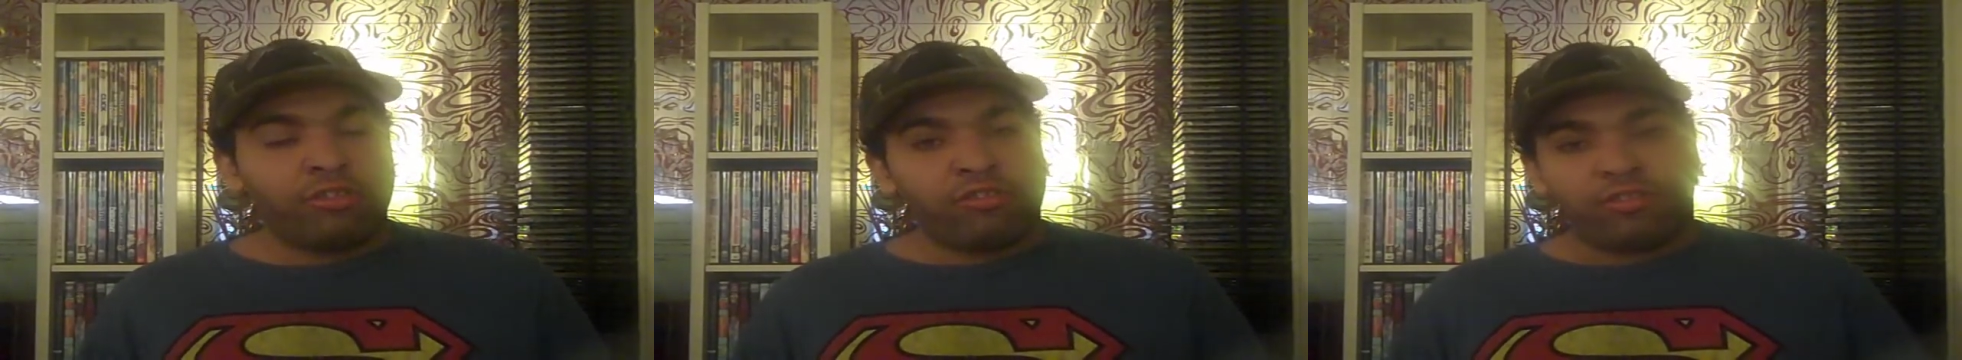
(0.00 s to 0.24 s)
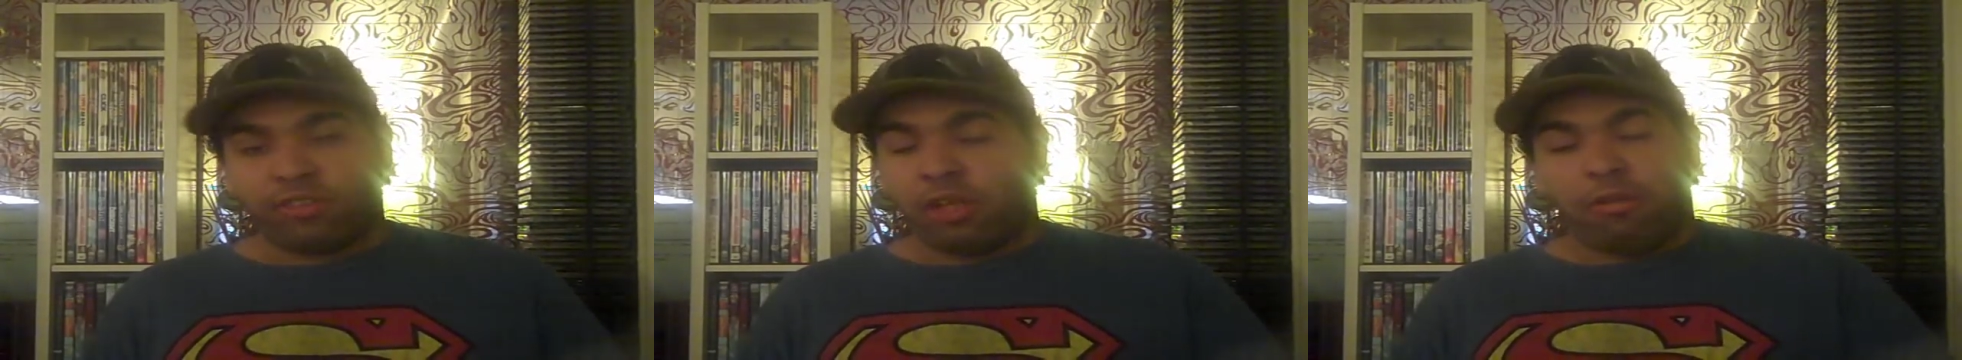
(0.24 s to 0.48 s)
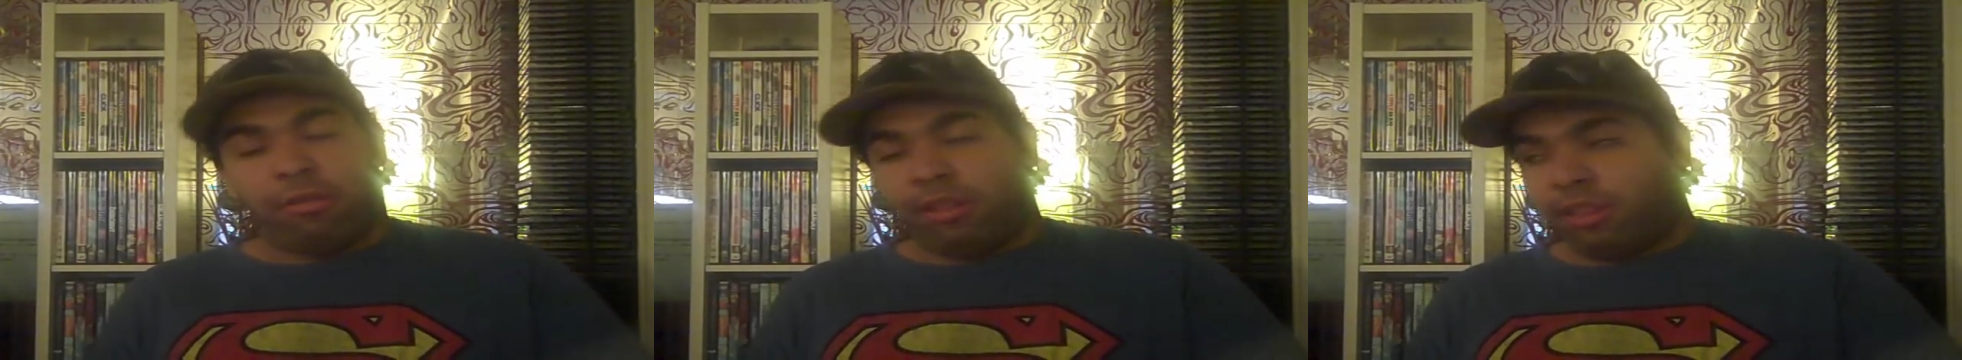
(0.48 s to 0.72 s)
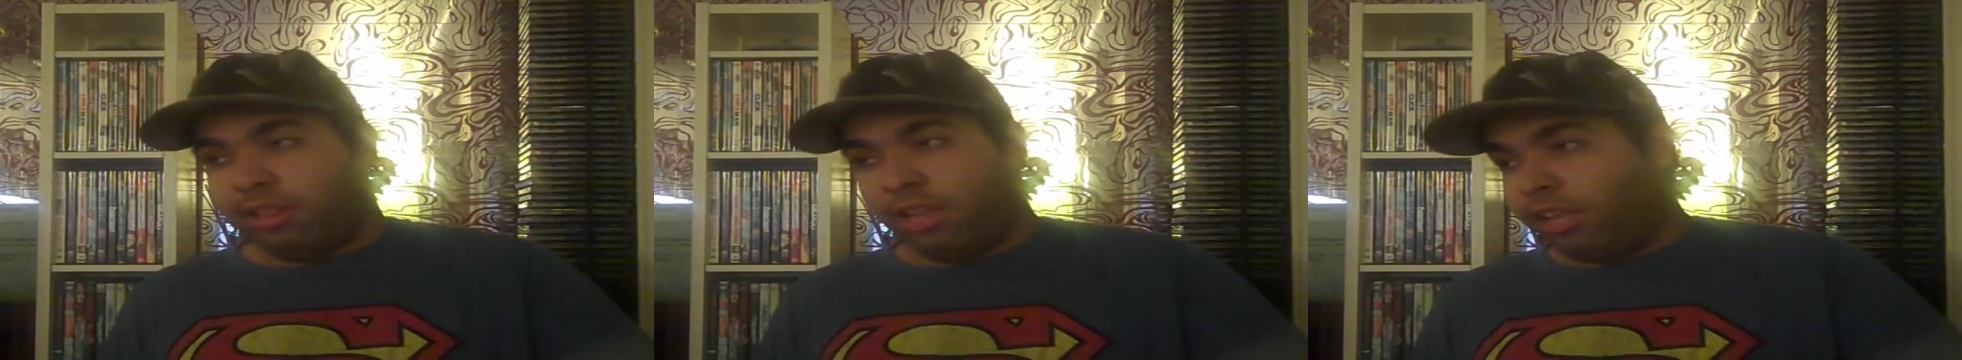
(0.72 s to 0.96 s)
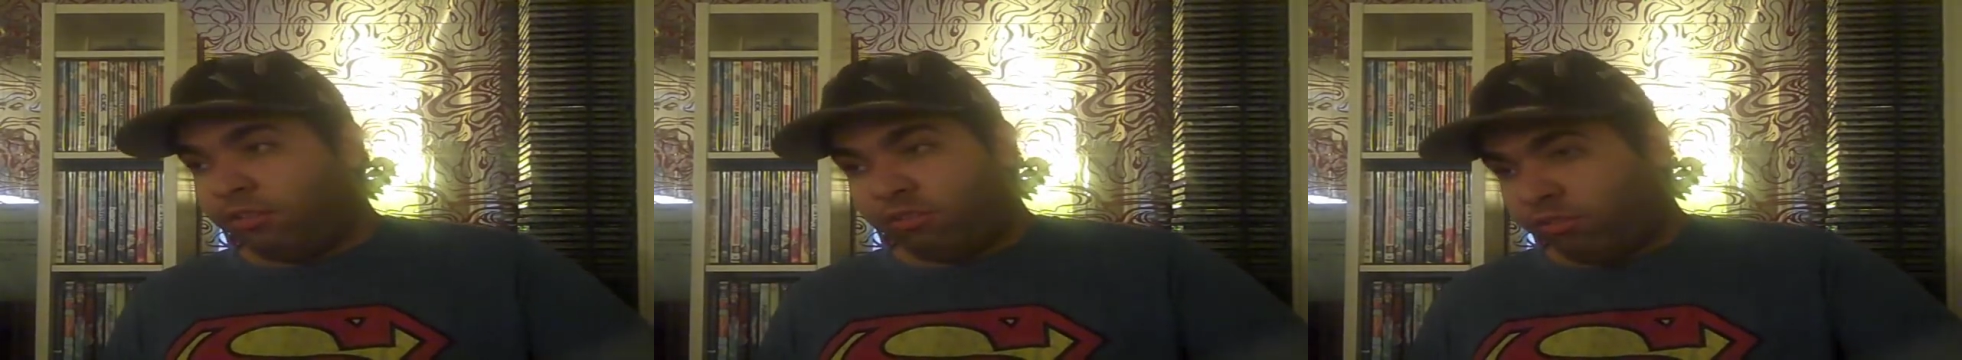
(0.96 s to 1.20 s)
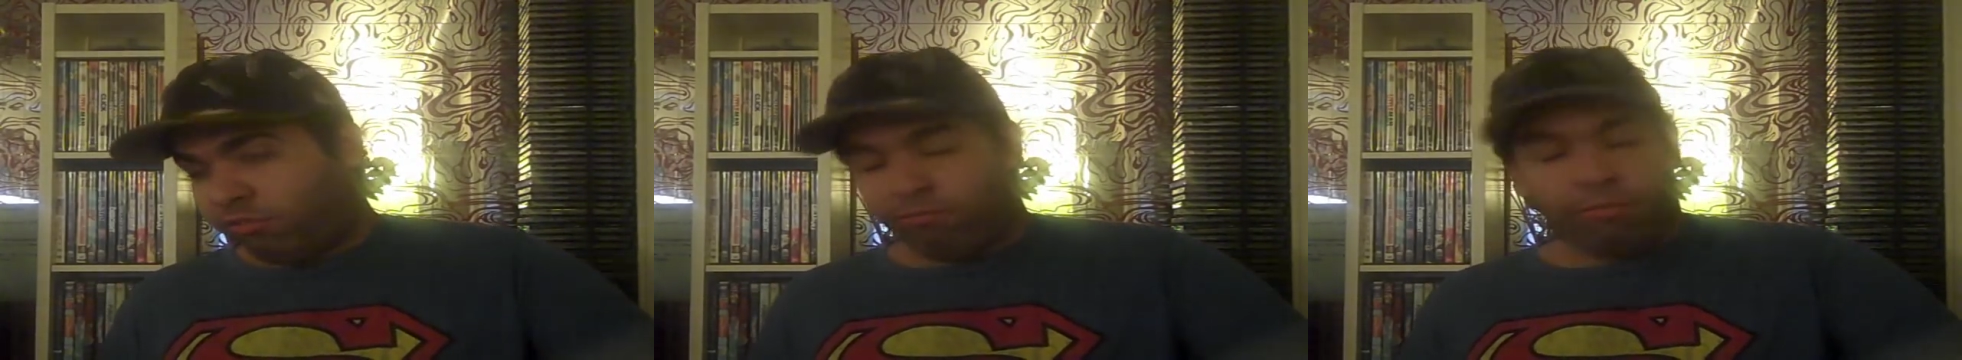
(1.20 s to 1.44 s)
So
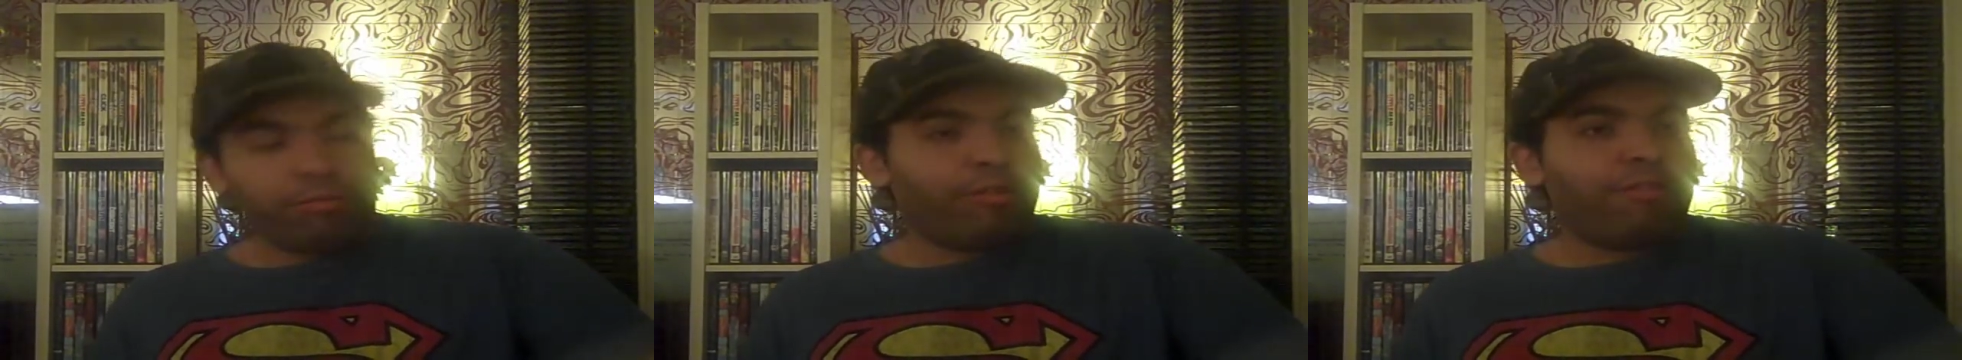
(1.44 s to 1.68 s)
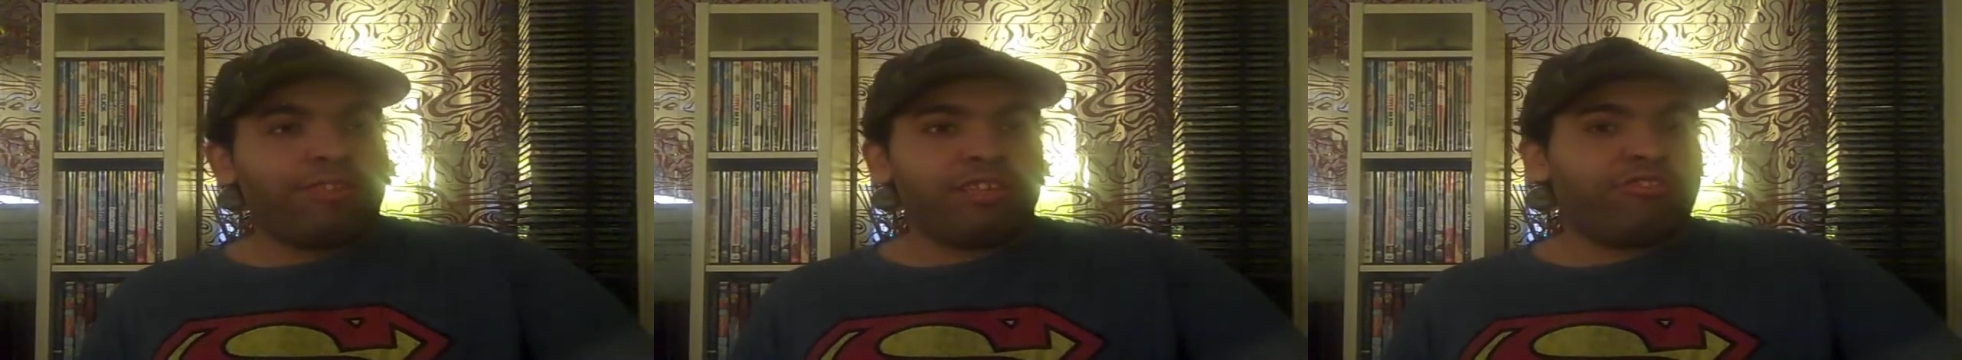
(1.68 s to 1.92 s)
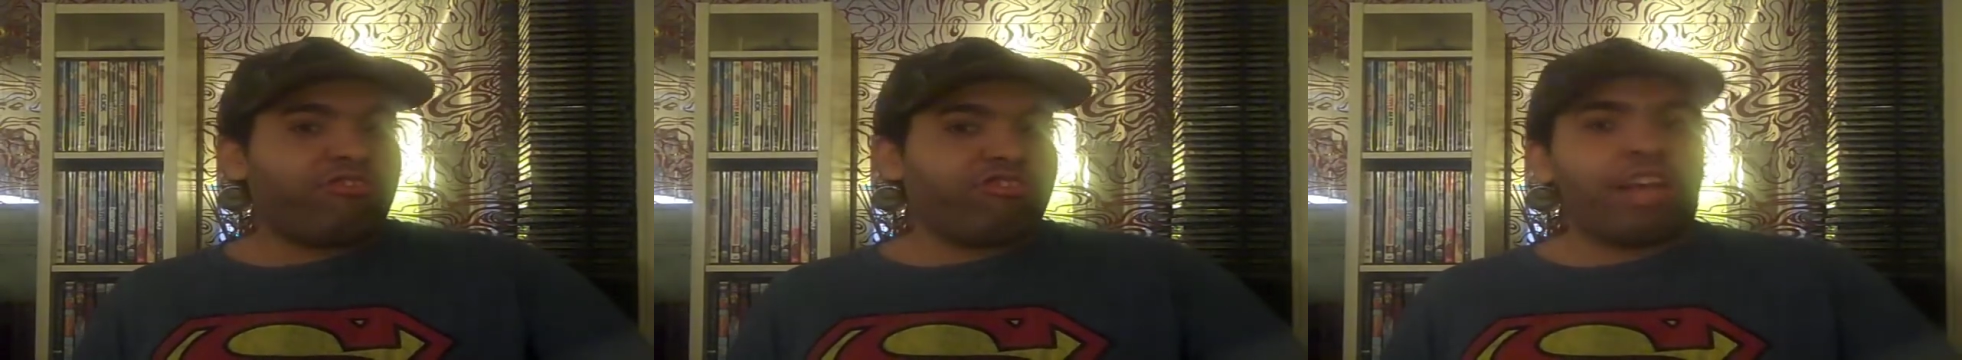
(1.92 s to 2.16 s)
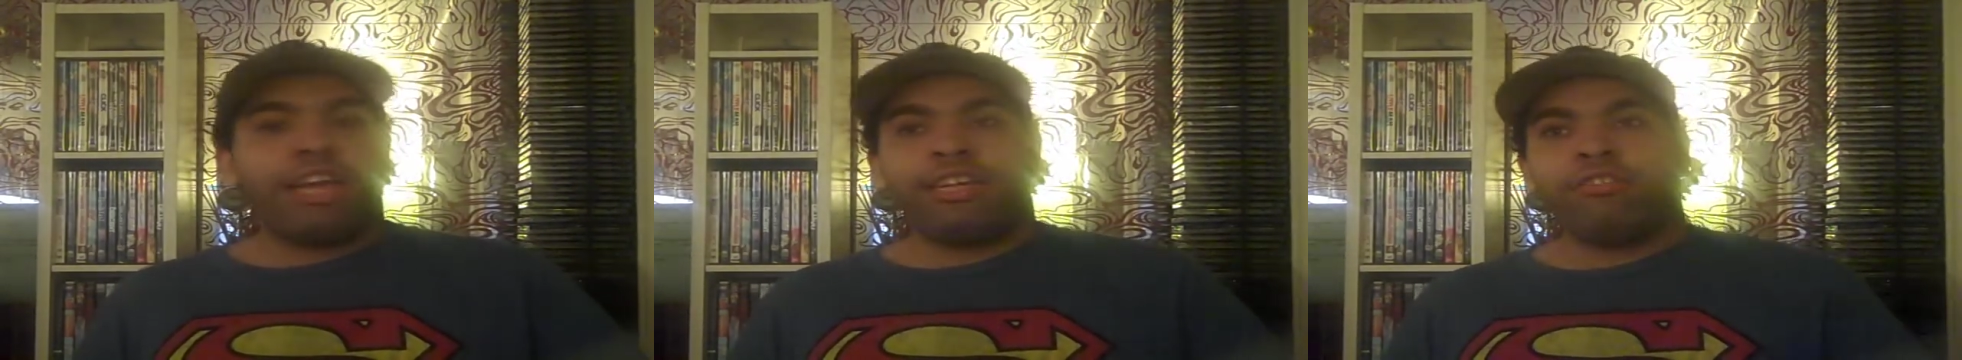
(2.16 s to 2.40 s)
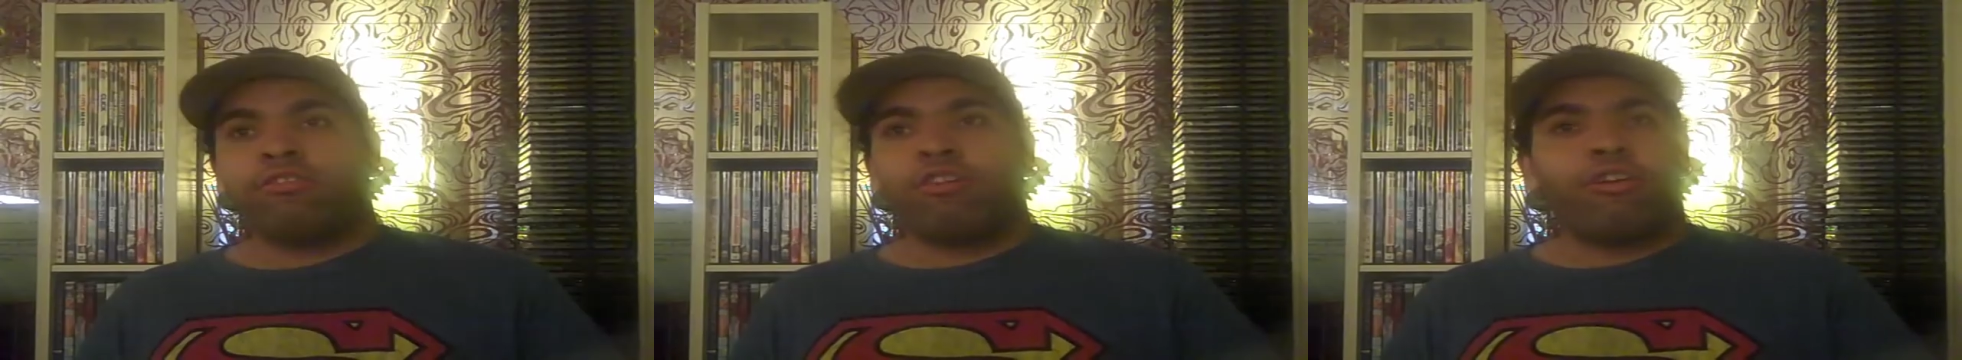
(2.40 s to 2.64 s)
let's just remove this giant